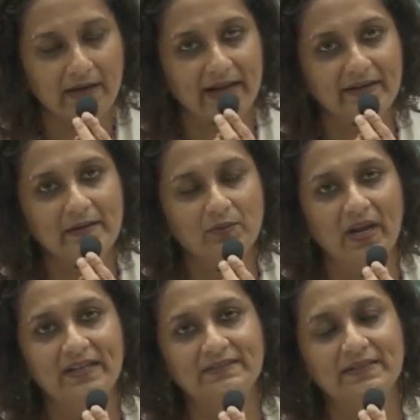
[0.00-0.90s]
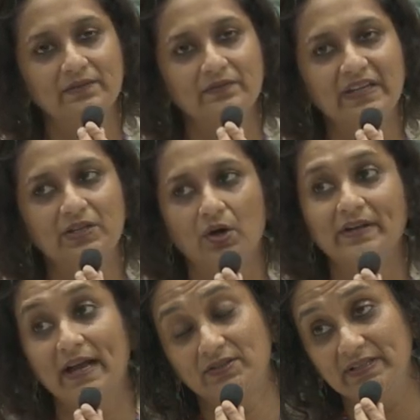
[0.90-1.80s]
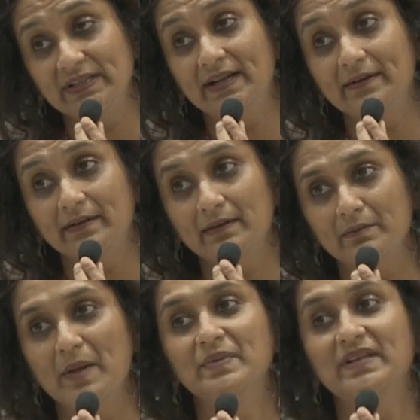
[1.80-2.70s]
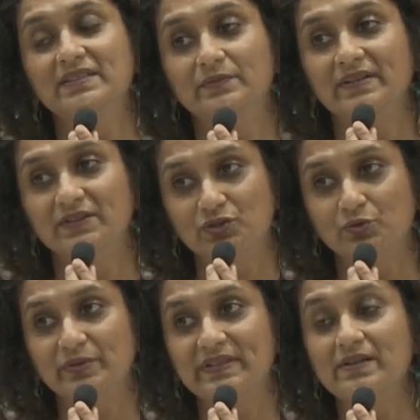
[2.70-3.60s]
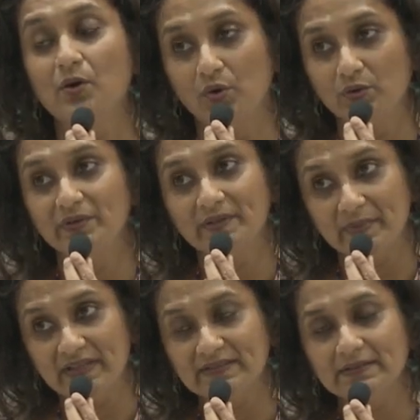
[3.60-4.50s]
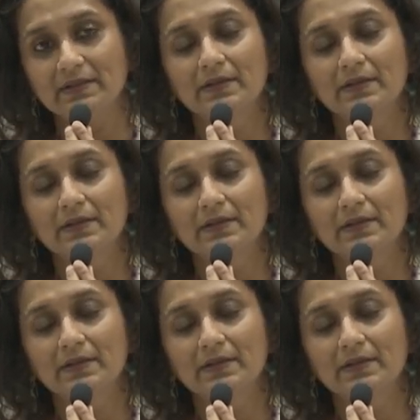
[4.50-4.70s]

Henry Molaison we thought actually that memories were distributed all over the place,